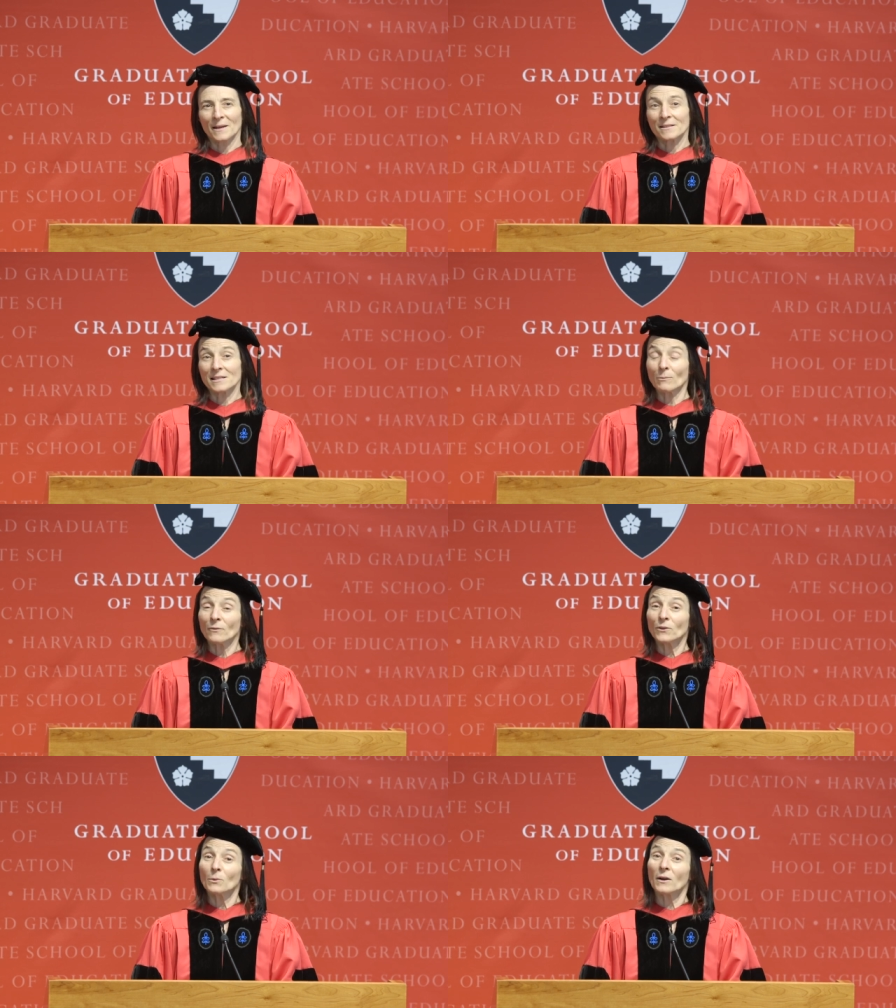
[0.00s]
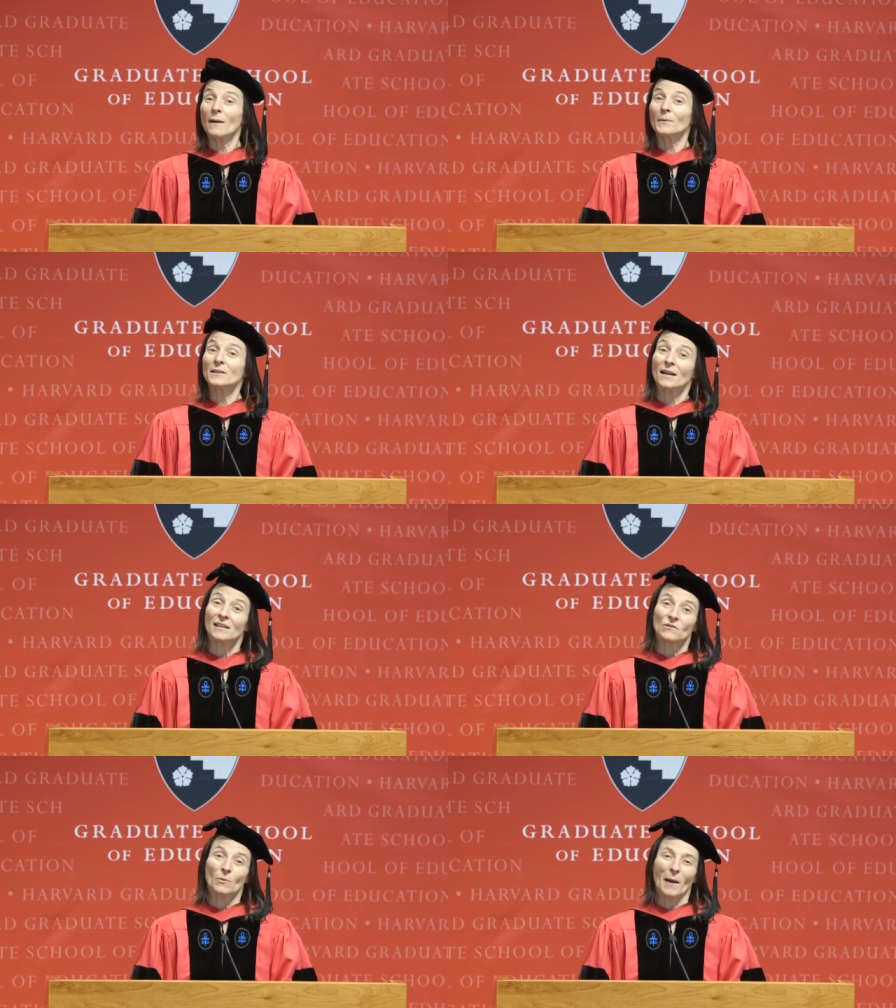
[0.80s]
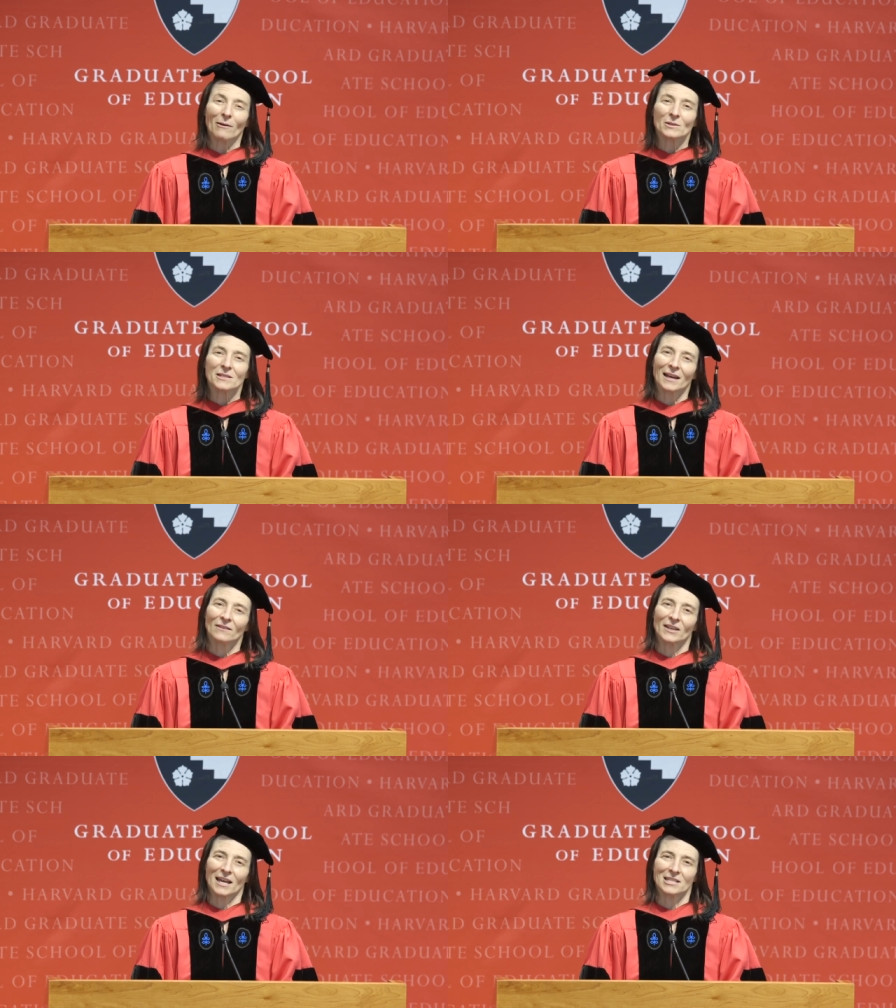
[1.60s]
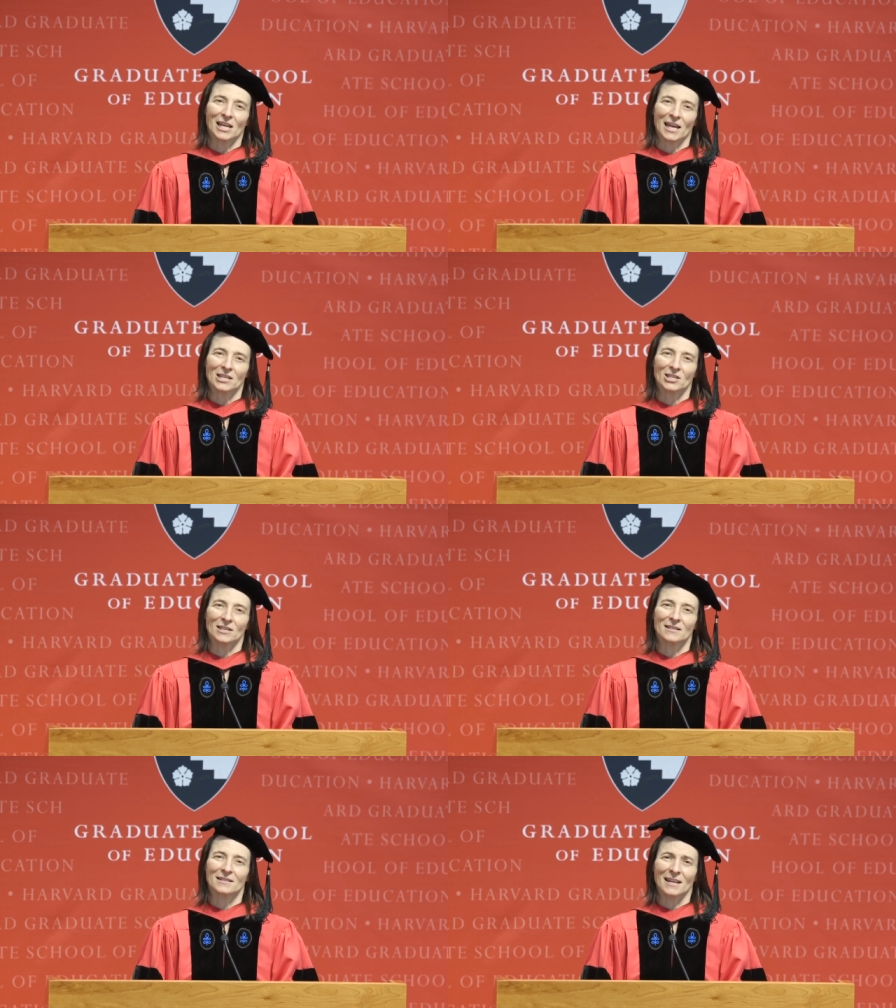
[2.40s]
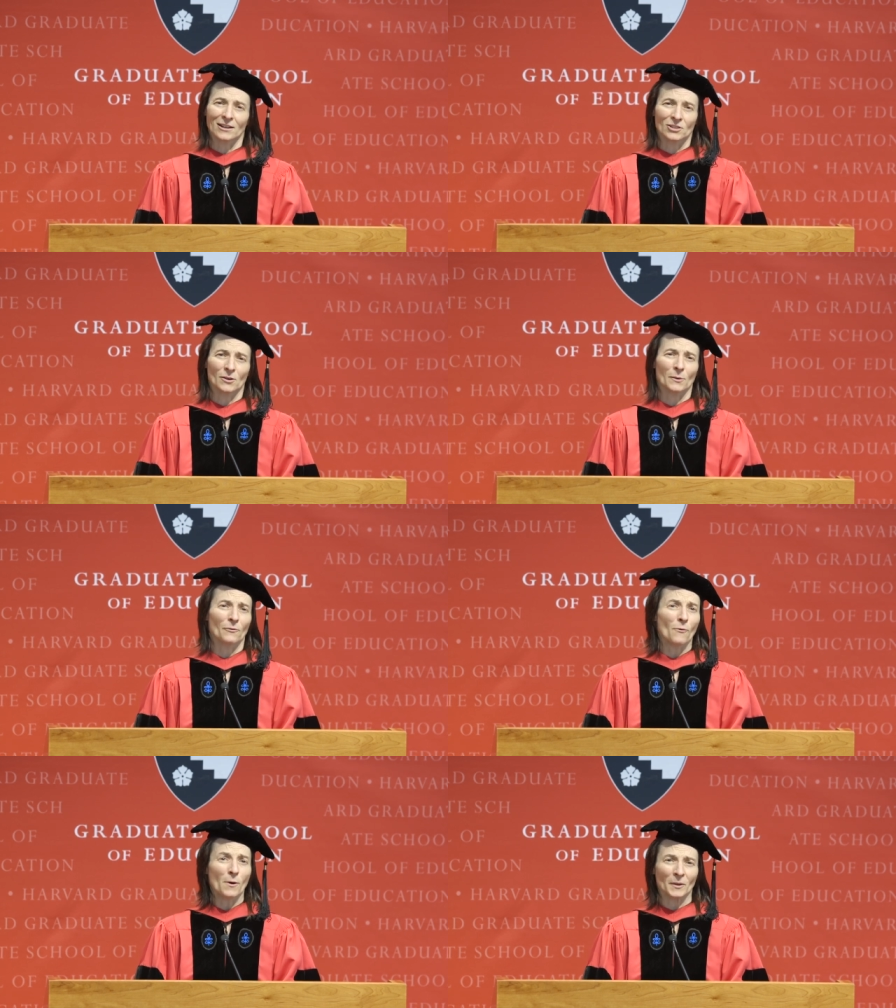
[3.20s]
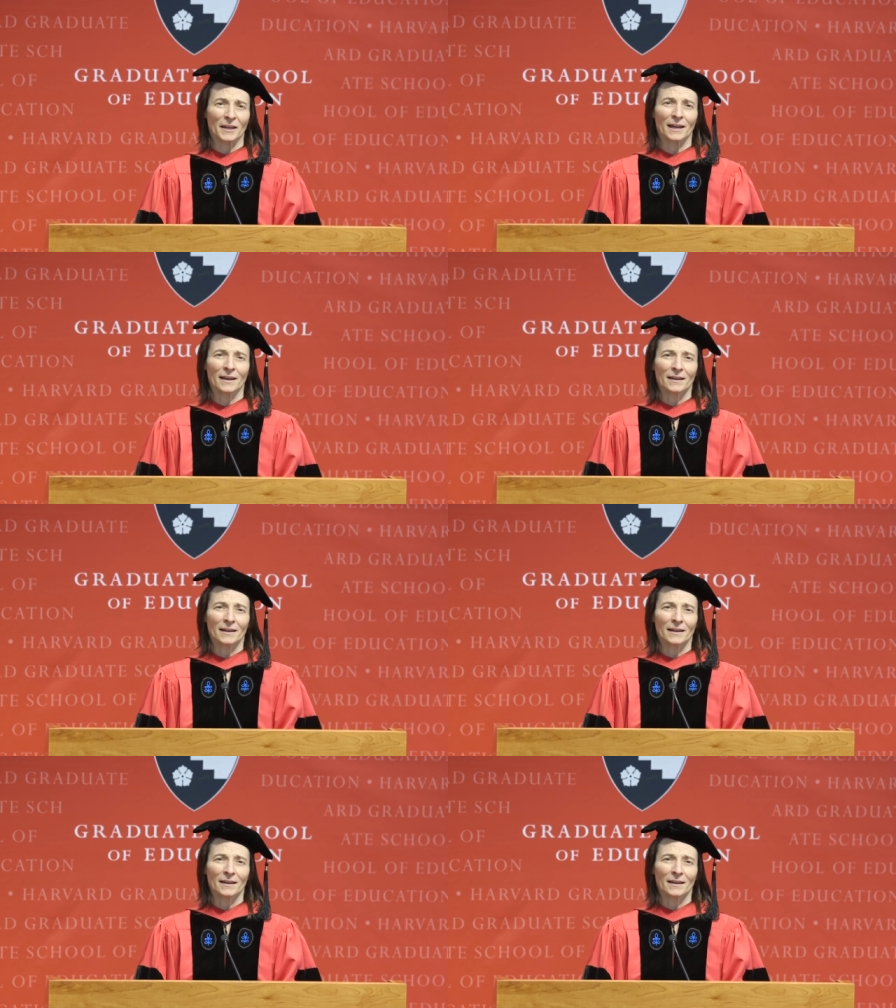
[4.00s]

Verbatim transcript: Some of you were coming to us from outside of the education sector formally,